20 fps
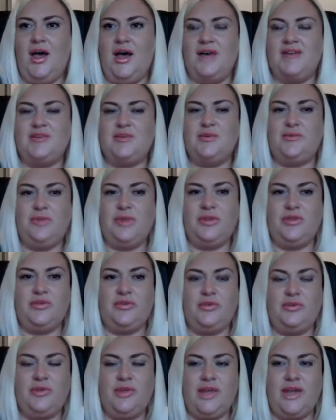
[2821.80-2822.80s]
So we've been
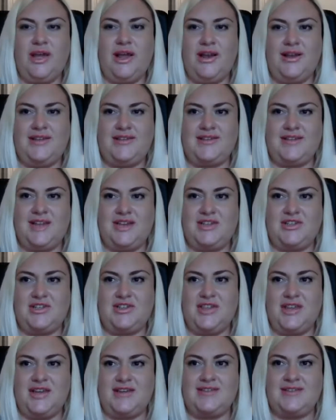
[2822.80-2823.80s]
through all the early stage of
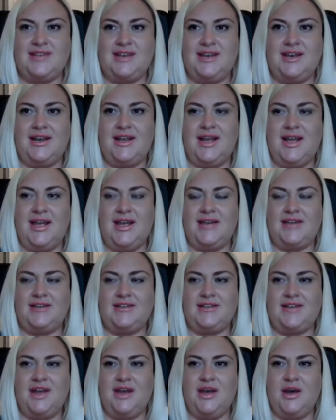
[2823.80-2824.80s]
things, and
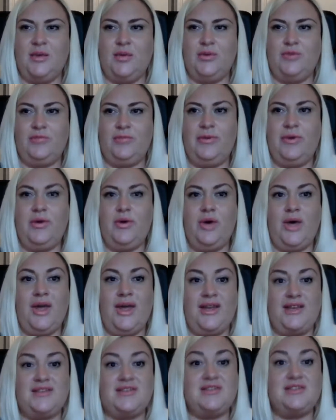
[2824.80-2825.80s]
we've built
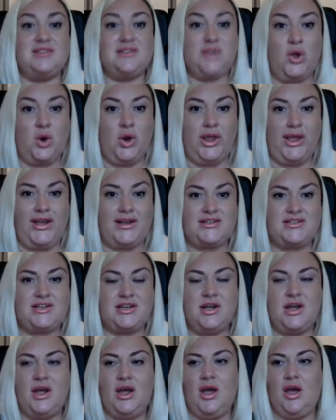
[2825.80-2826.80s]
a solid
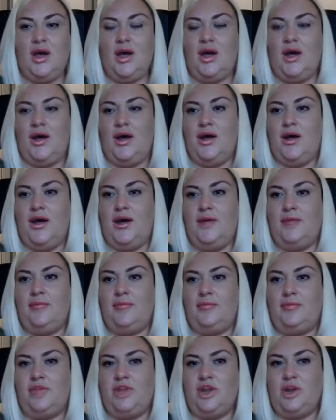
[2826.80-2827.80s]

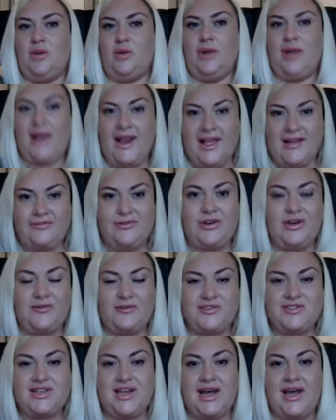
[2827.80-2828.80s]
level of
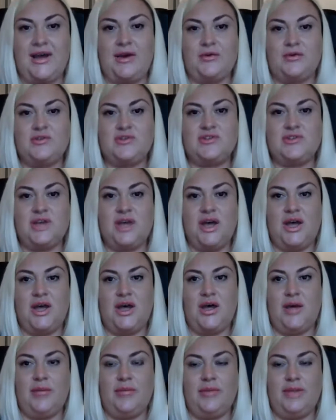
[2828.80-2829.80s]
sales.
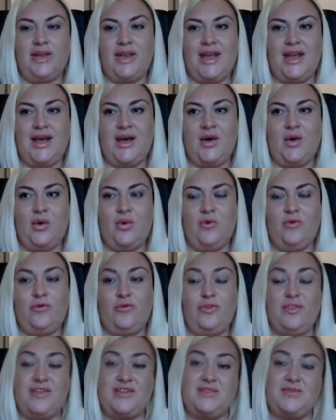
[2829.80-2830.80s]
Now
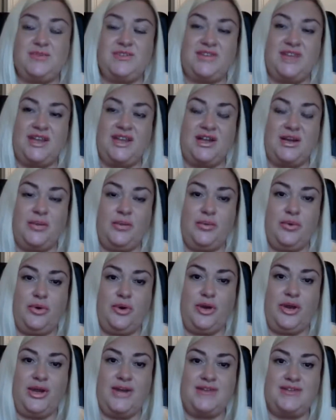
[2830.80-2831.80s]
for this particular
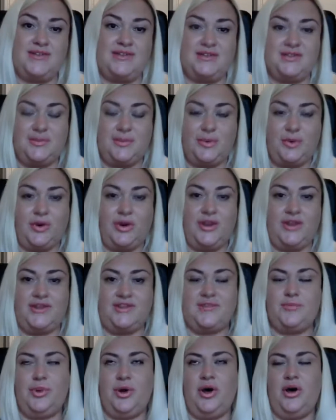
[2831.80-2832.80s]
product, it's a product
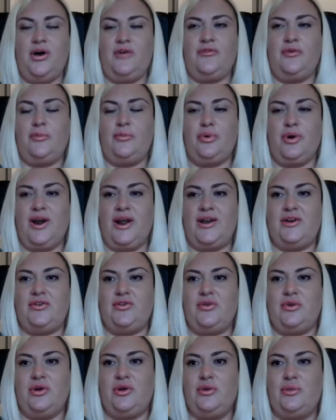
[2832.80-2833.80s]
that's part of a brand
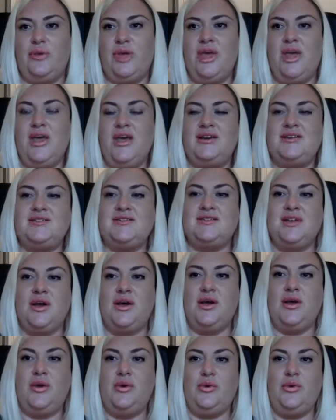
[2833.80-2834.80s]
group.
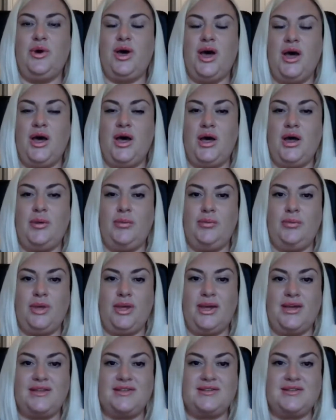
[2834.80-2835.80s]
So
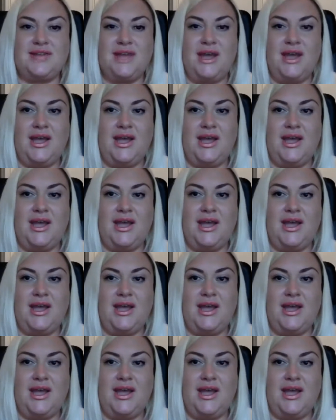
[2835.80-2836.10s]
it's